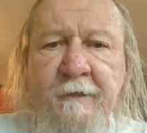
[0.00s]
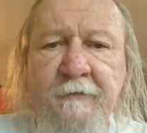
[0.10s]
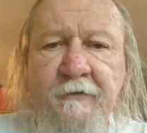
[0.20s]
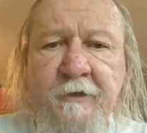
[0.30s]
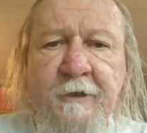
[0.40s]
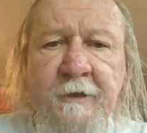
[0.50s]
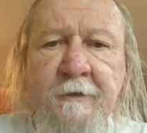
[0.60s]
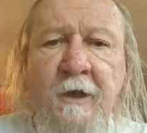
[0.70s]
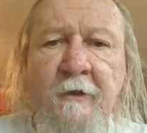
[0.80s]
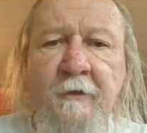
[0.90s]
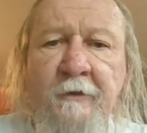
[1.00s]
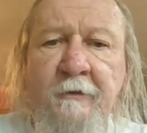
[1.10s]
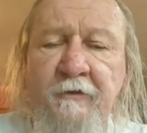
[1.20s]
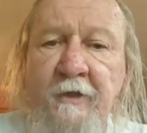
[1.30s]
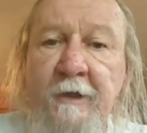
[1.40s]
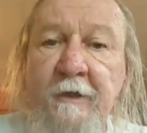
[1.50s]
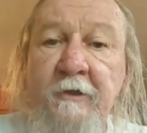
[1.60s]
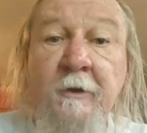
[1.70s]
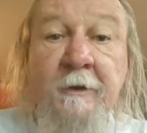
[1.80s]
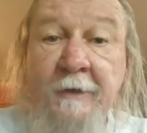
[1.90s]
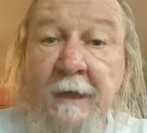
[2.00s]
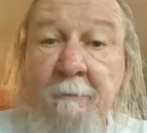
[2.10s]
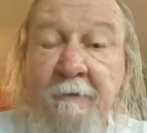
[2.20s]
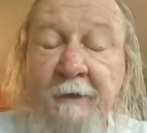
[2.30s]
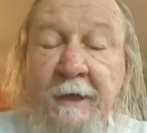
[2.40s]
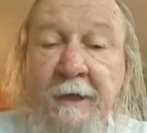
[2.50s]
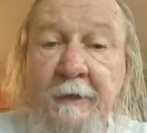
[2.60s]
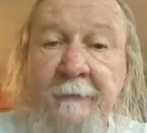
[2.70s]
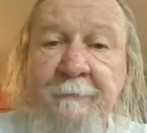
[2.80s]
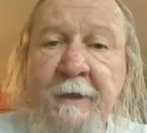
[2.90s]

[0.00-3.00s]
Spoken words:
have seen other than, say, Napa Valley.